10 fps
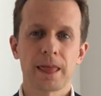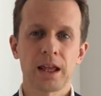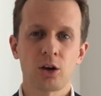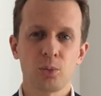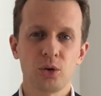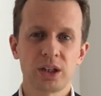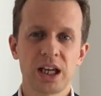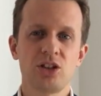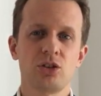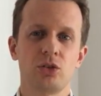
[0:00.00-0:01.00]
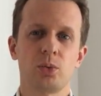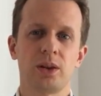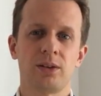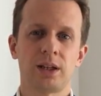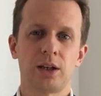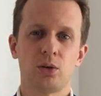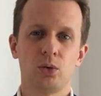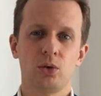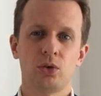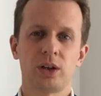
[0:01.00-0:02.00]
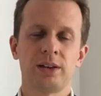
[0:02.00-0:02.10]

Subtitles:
and communications with the stakeholders.